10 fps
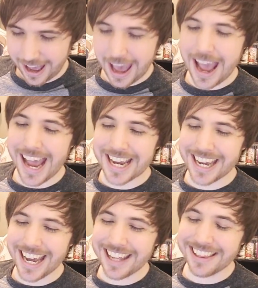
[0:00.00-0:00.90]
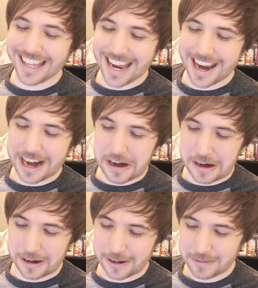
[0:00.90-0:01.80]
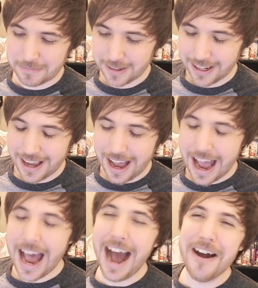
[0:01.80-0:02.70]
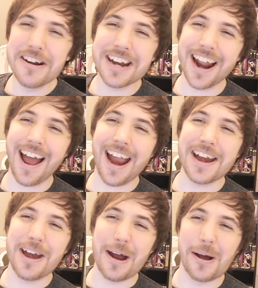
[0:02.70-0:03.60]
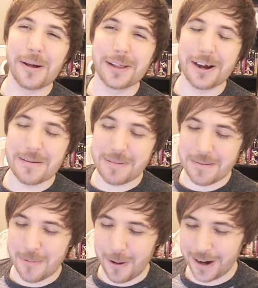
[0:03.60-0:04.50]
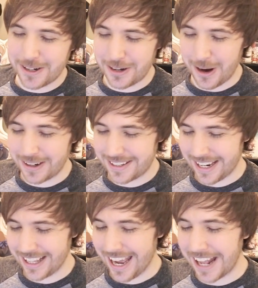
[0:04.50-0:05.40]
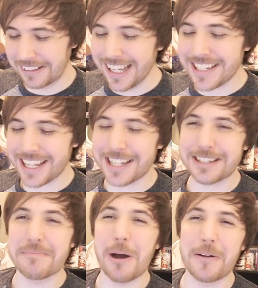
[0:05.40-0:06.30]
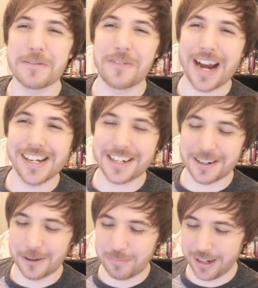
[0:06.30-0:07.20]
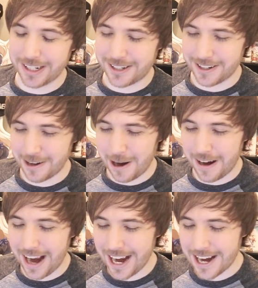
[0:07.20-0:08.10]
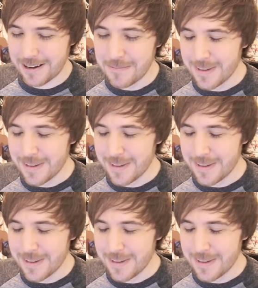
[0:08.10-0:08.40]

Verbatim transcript: Hang in there! How did I know there'd be more jokes like that? At least that's a motivational picture, alright?